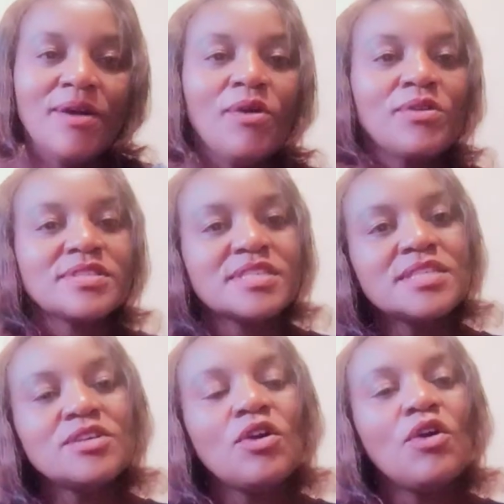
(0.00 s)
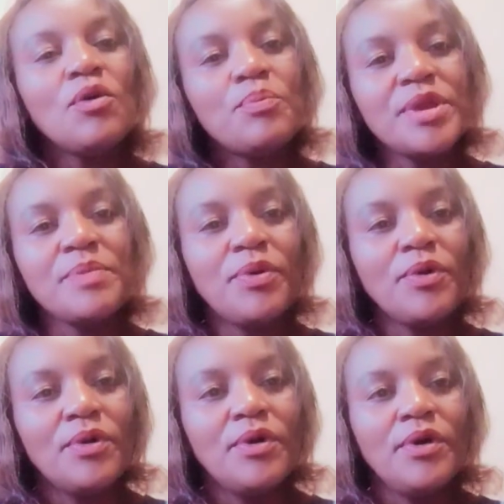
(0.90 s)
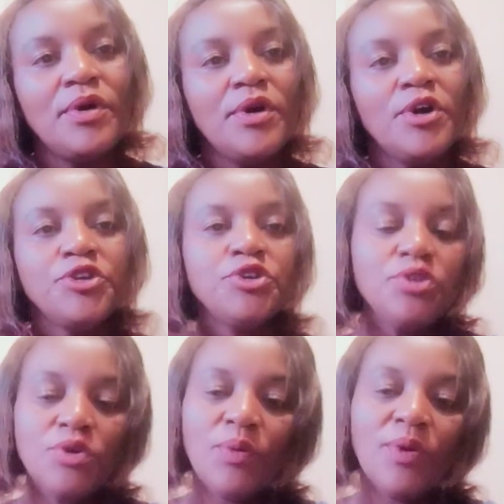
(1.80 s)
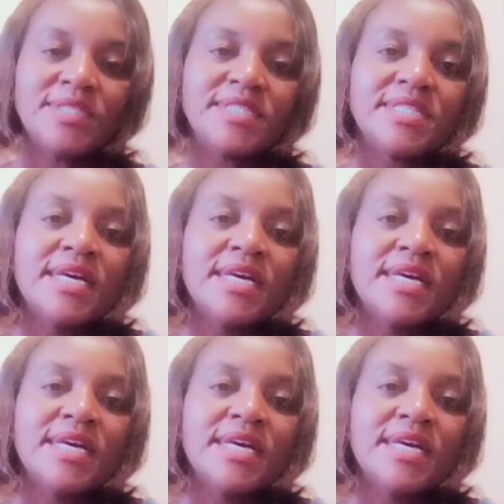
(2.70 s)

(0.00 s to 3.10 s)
or single people you know what